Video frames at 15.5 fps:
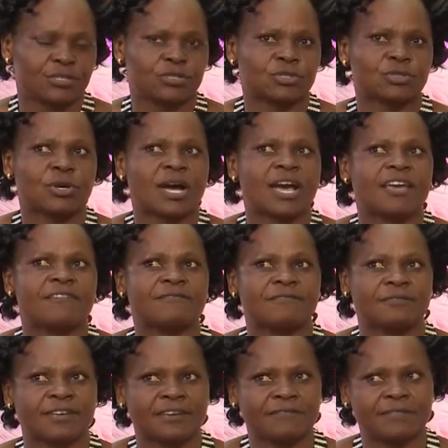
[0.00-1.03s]
So I
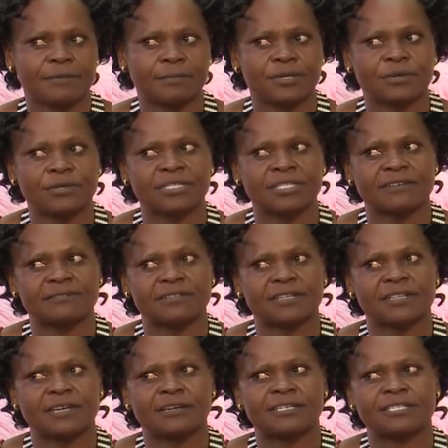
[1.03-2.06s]
forgave them. Because after
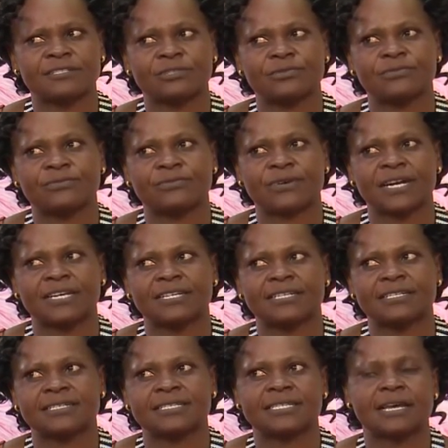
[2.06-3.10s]
that, you
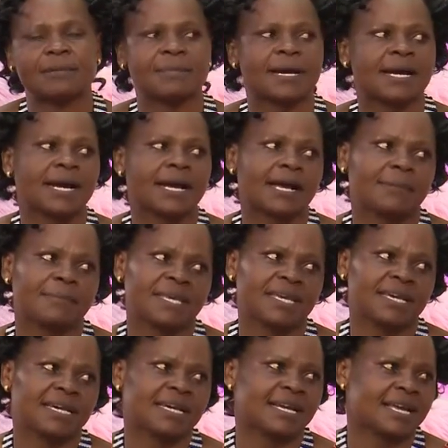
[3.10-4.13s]
find some are
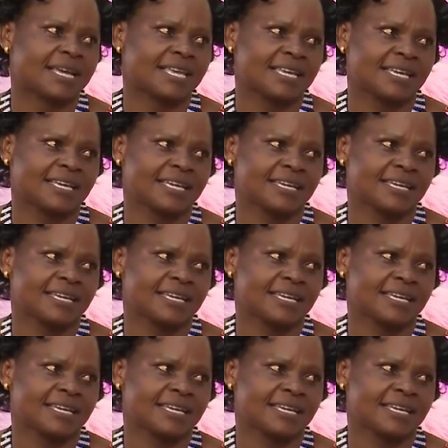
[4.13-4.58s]
coming crying.